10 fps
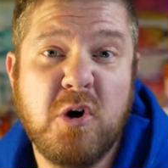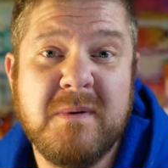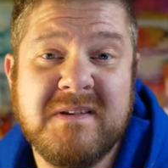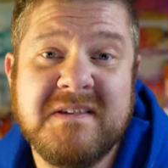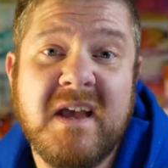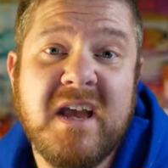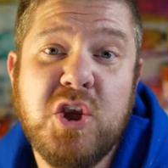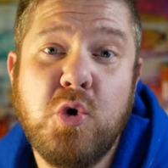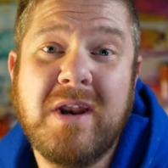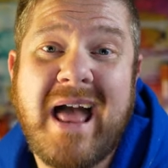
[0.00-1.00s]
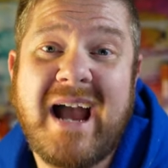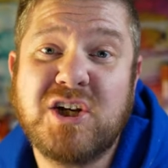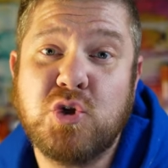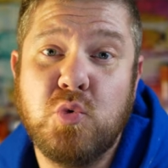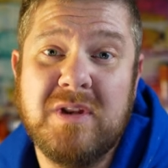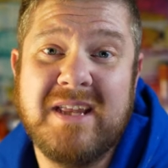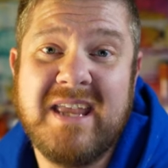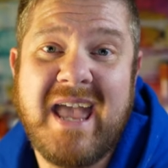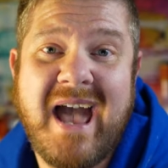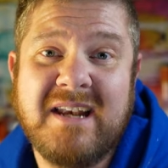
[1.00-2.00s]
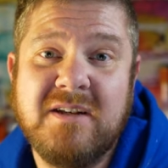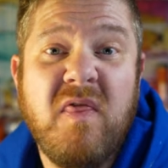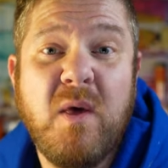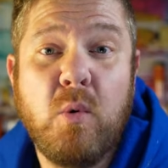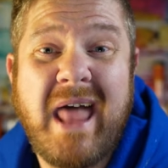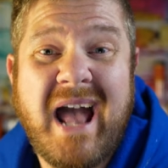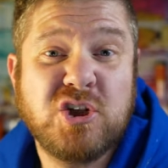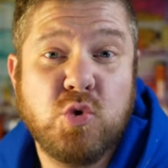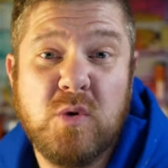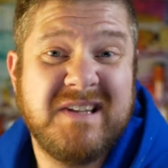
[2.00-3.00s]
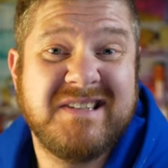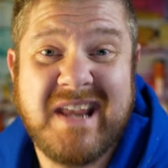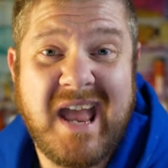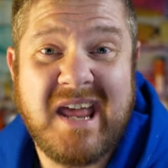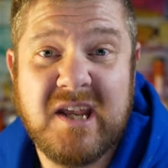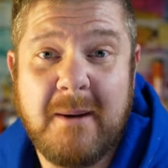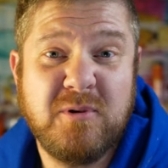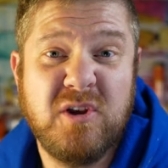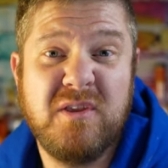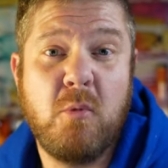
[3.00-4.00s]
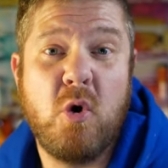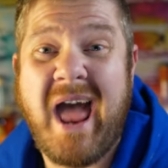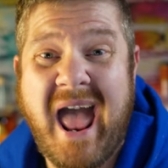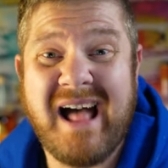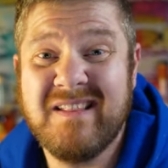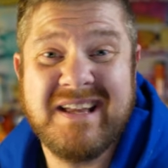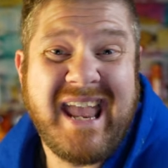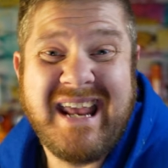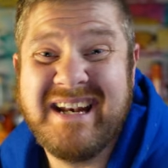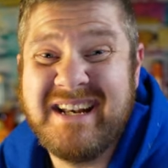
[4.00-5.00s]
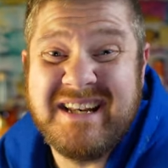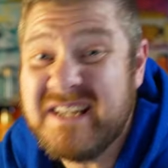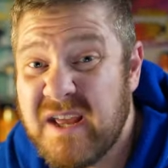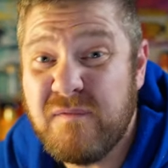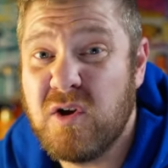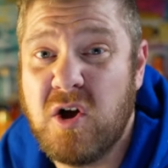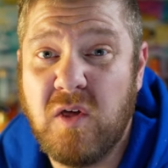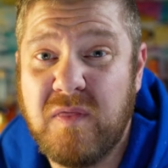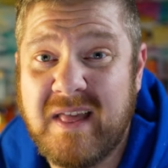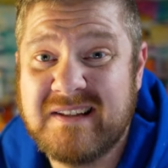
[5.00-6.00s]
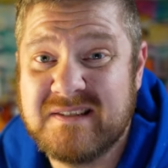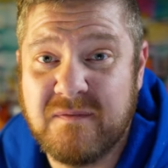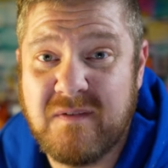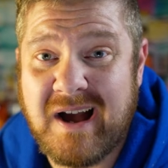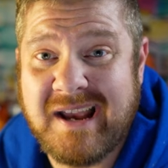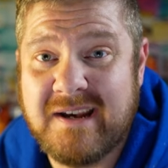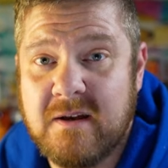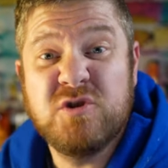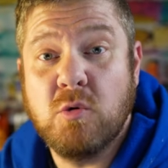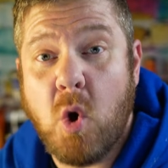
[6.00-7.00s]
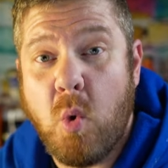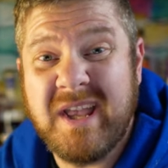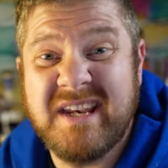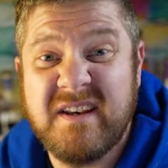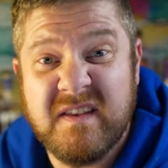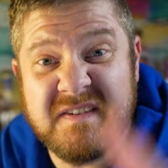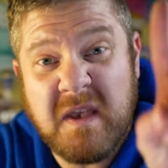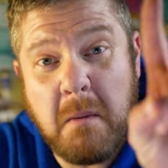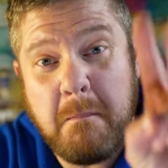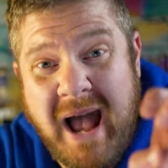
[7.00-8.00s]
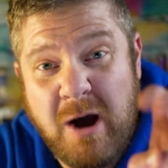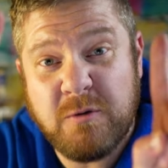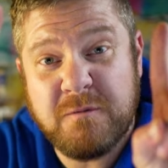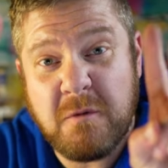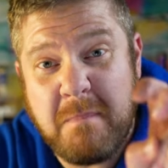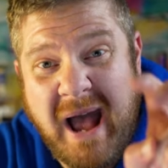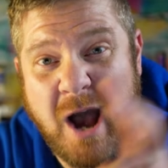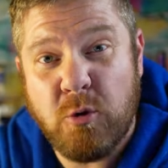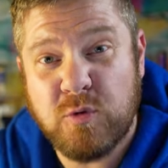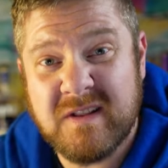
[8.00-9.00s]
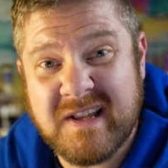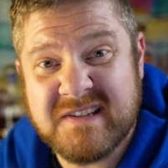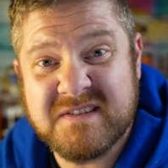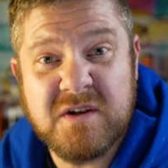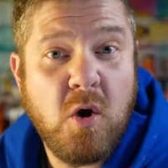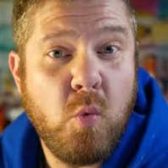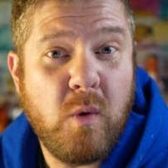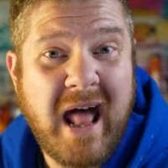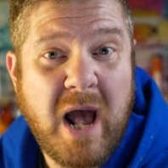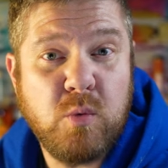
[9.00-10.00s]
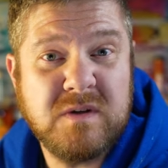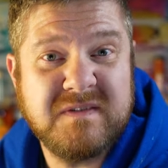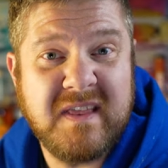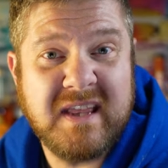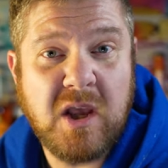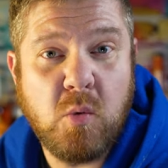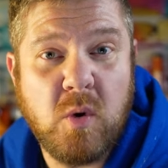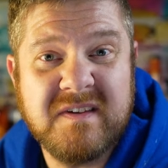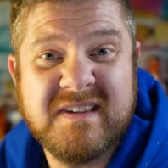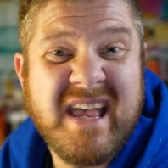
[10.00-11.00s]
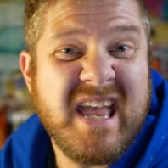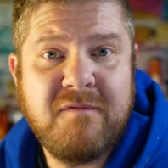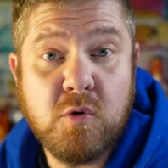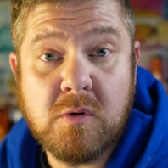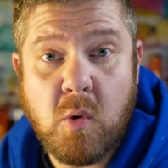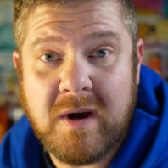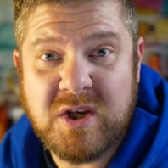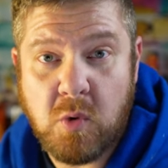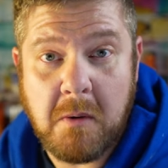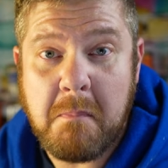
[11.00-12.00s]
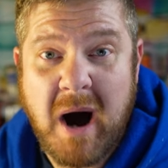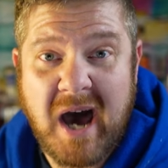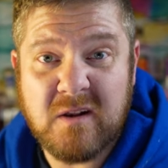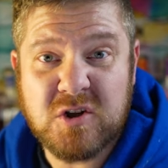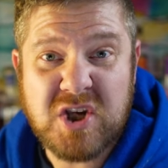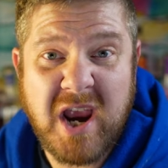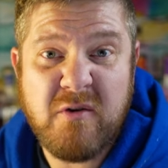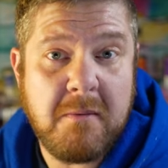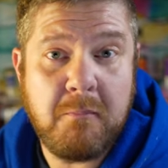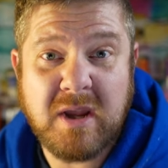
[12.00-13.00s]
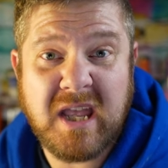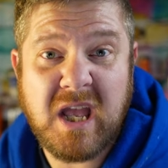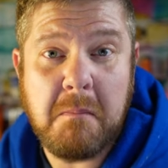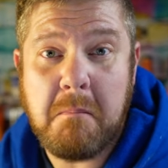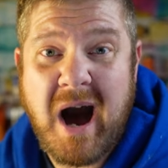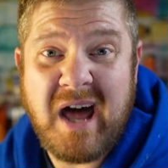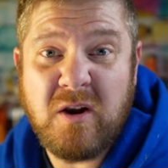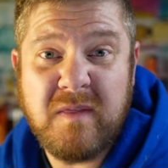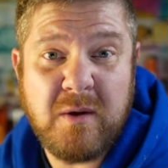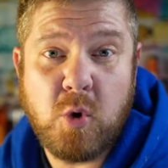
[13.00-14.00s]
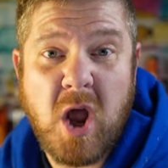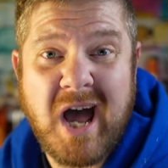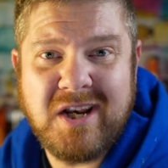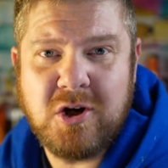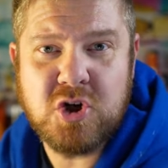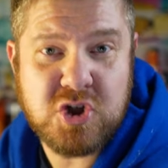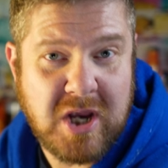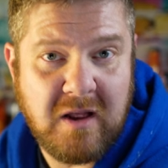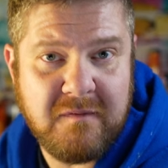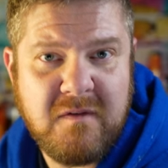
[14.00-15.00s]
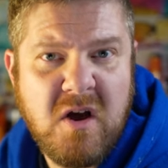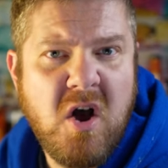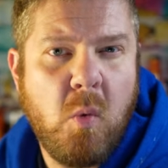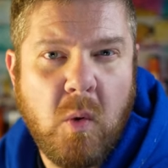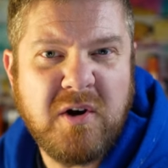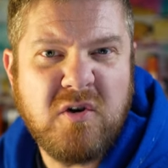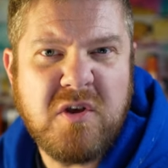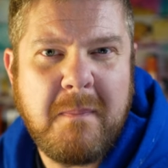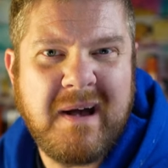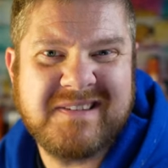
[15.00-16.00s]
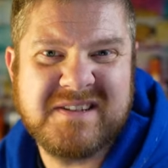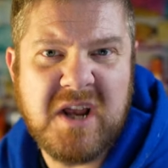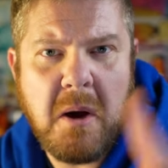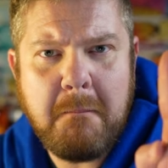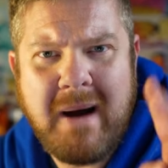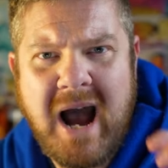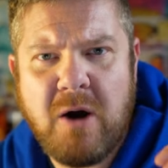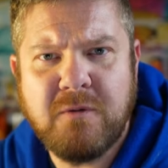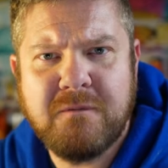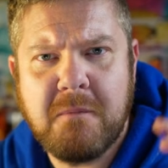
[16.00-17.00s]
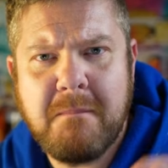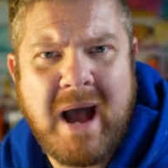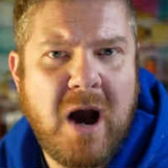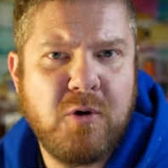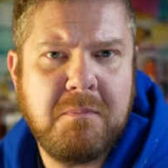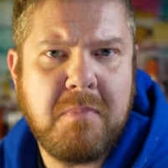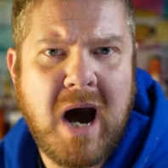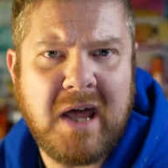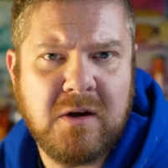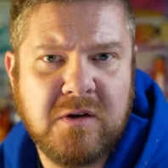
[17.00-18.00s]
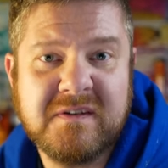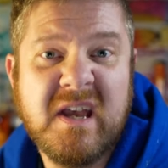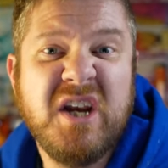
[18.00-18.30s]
bourbons you could actually get that would actually stand up to the more allocated and difficult things to find. So going into this pound for pound list, what I was thinking was if you were going to a bottle share and bringing a bottle that were on your shelf, what are the best pound for pound bottles